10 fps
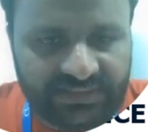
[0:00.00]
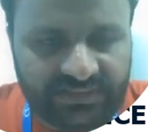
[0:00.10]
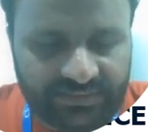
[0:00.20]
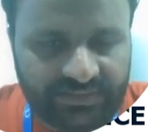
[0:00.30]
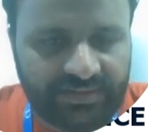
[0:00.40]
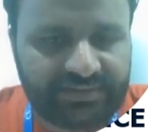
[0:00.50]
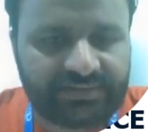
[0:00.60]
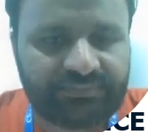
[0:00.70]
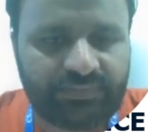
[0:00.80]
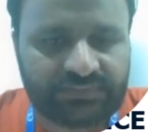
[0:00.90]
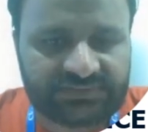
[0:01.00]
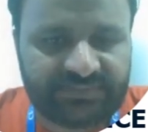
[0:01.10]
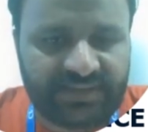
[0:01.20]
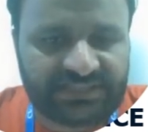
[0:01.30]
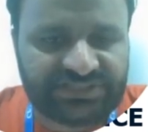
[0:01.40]
The country was
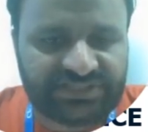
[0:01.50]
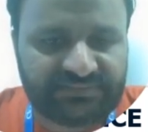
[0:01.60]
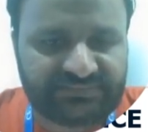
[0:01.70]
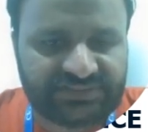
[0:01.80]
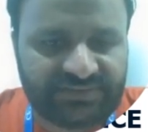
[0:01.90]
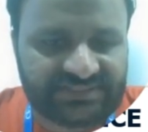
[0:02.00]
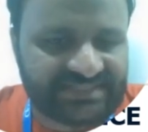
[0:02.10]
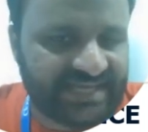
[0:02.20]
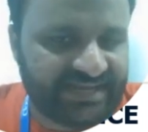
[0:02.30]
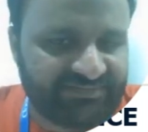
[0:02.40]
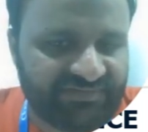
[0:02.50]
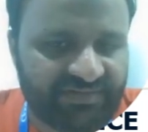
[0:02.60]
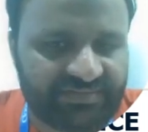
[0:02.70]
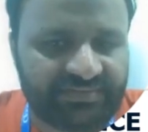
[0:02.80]
Belgium, USA, NFR.